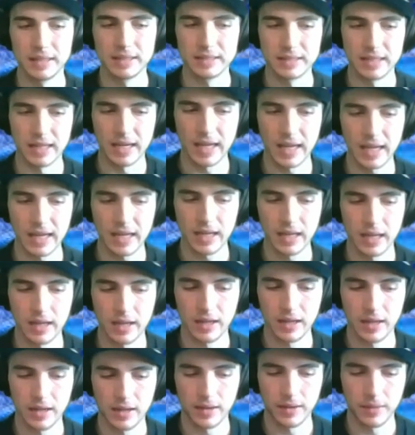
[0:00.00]
Today,
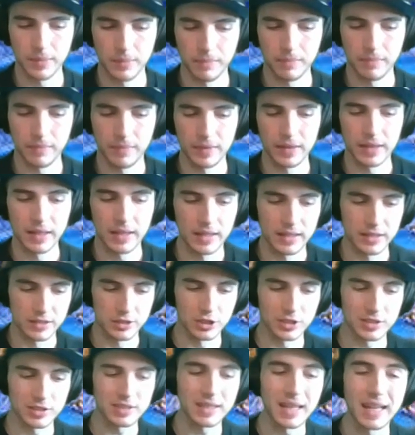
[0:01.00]

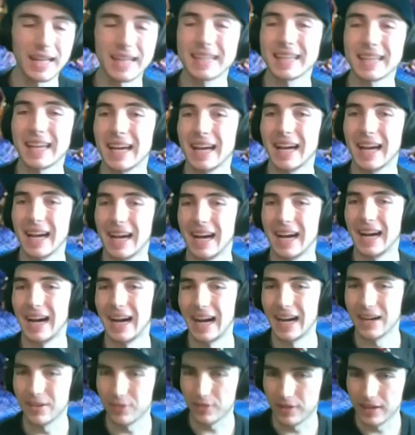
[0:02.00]
just like
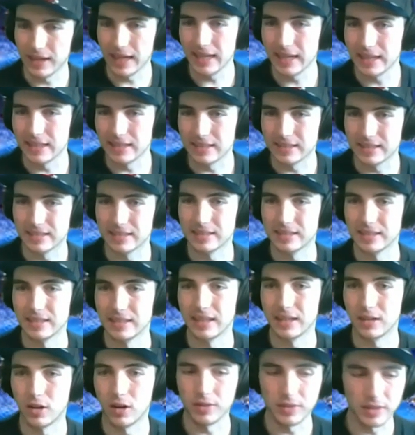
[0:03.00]
Irenaeus
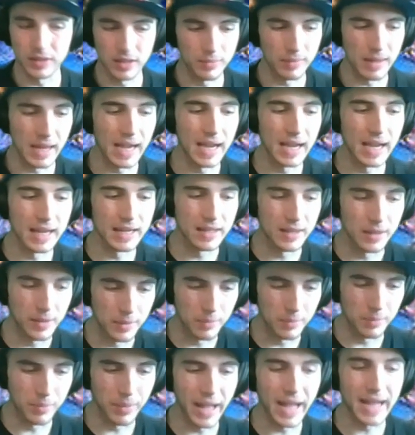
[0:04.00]
and all them had
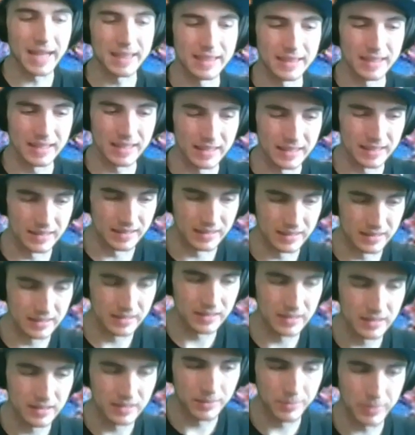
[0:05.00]
back
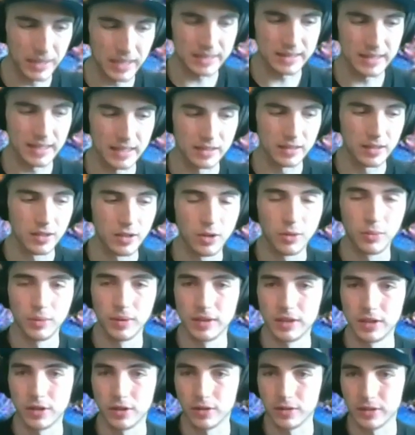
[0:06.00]
then
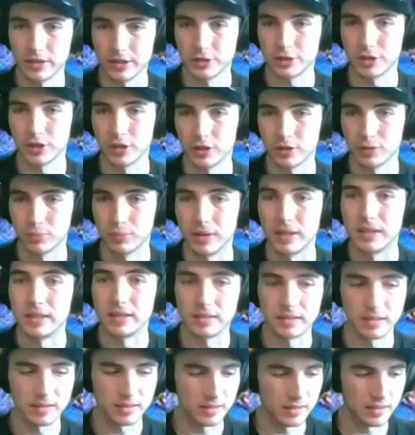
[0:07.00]
when the early church
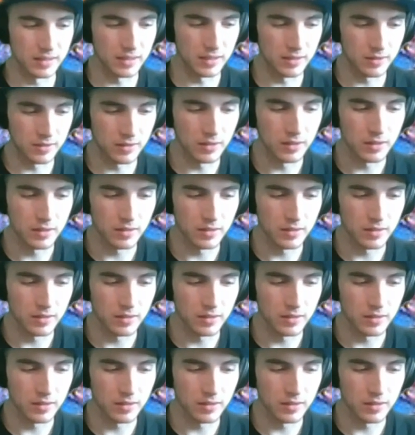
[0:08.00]
was, you know.